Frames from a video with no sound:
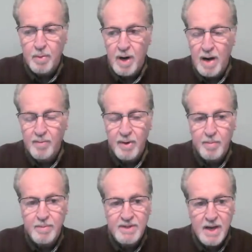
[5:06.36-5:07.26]
so we're off with
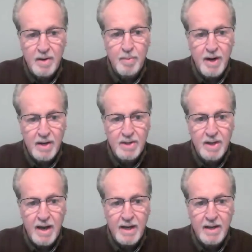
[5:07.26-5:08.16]
a single
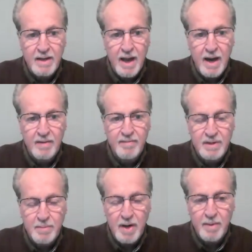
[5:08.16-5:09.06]
production line in Canada for
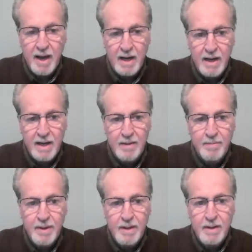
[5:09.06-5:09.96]
samarium
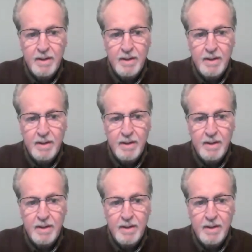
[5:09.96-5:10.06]
gadolinium,